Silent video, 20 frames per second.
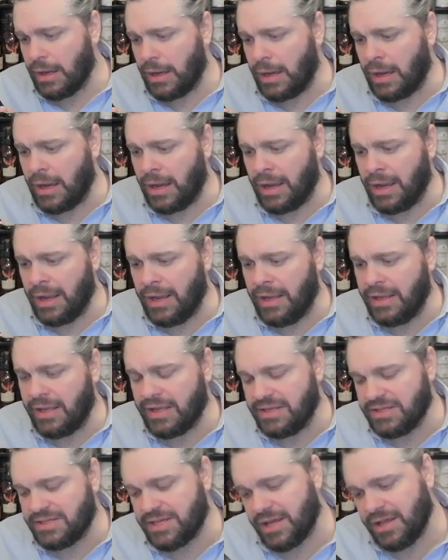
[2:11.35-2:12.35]
I
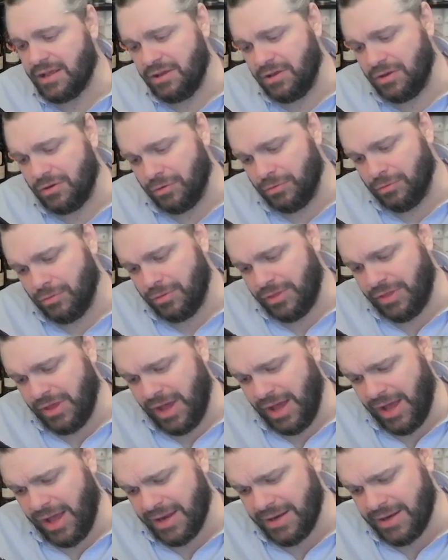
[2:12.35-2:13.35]
can tell you
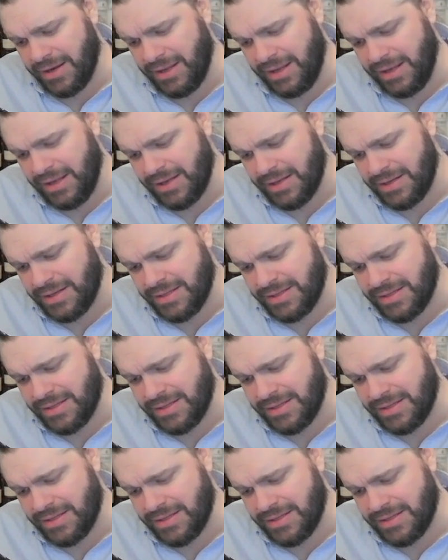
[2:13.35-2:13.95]
that it